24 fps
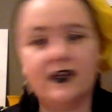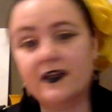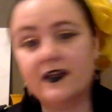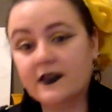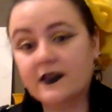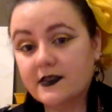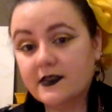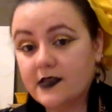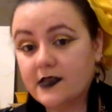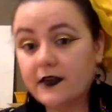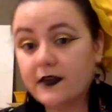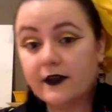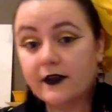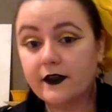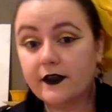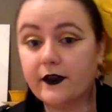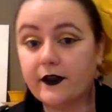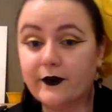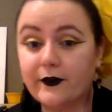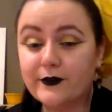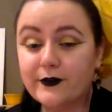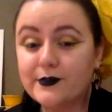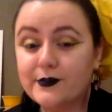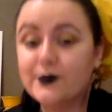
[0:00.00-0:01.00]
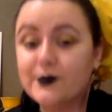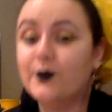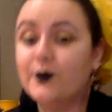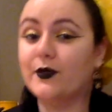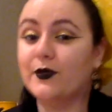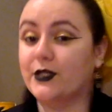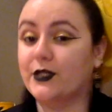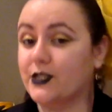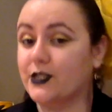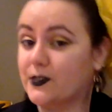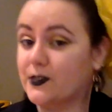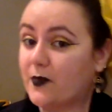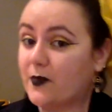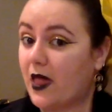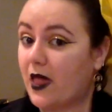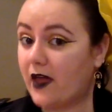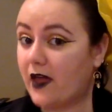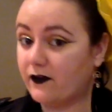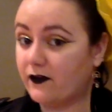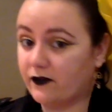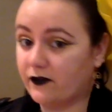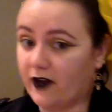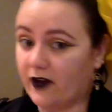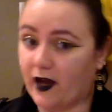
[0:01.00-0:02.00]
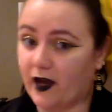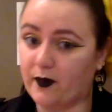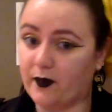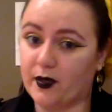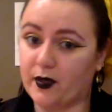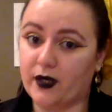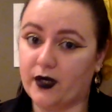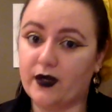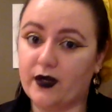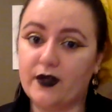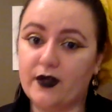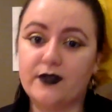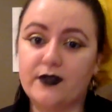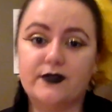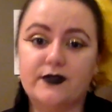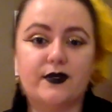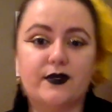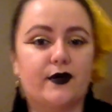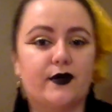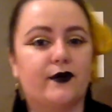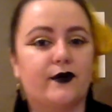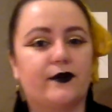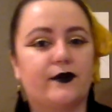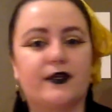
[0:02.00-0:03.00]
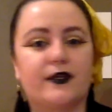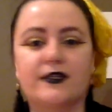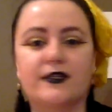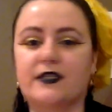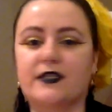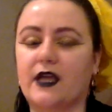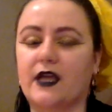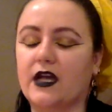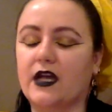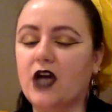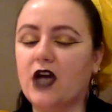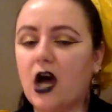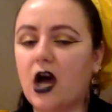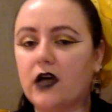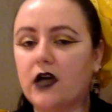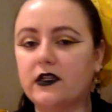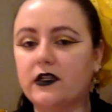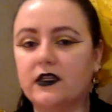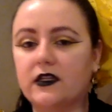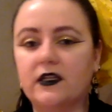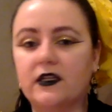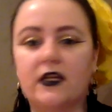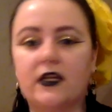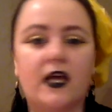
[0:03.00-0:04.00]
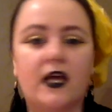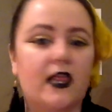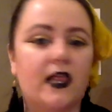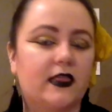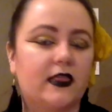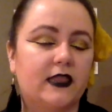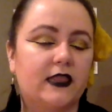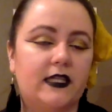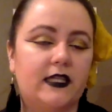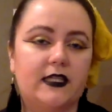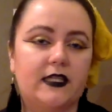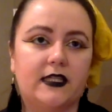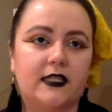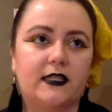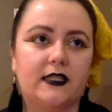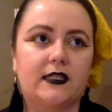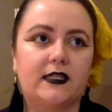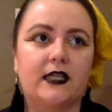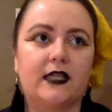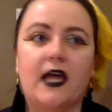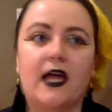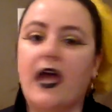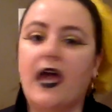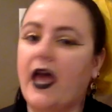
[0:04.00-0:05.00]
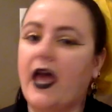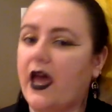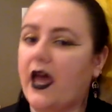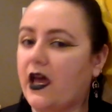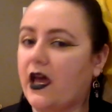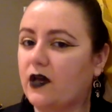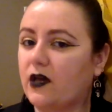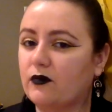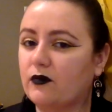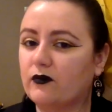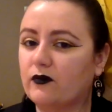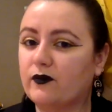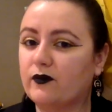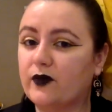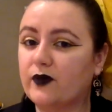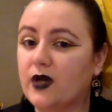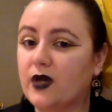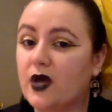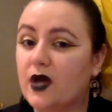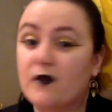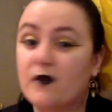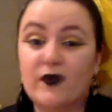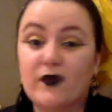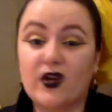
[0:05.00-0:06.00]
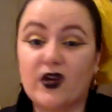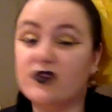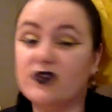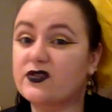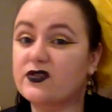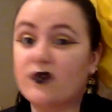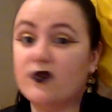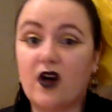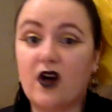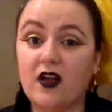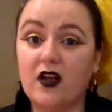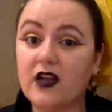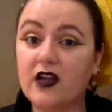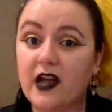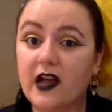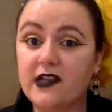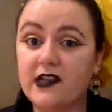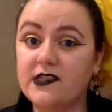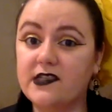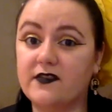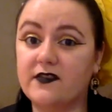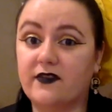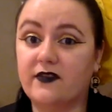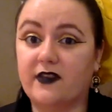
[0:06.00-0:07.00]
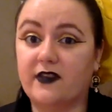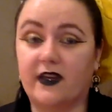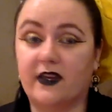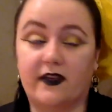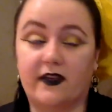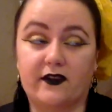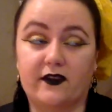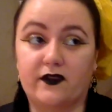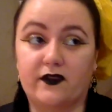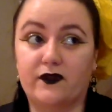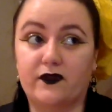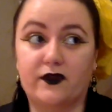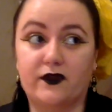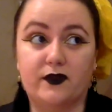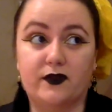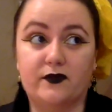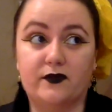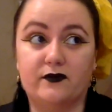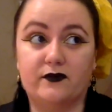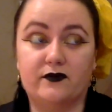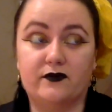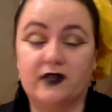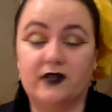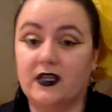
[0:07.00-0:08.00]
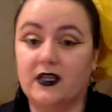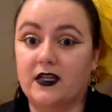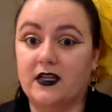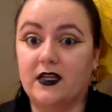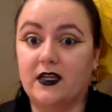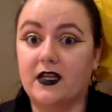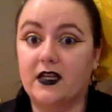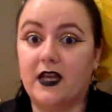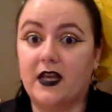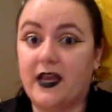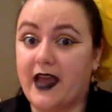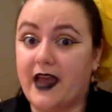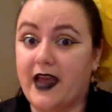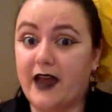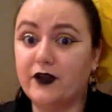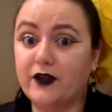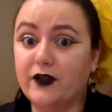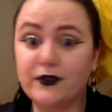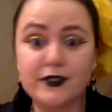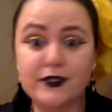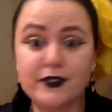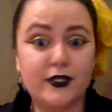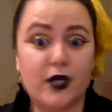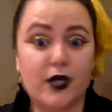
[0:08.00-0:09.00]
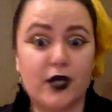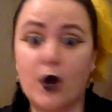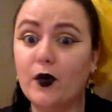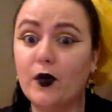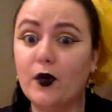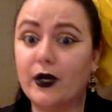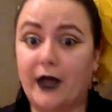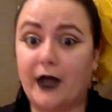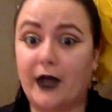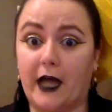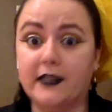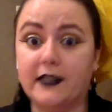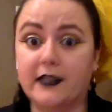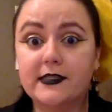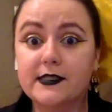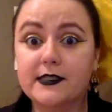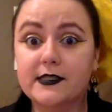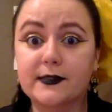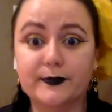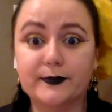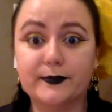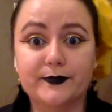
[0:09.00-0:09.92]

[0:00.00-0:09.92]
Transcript: Cellulose, which is plant fiber, so things like cotton, linen, hemp, but also all kinds of things from nettles to coconuts.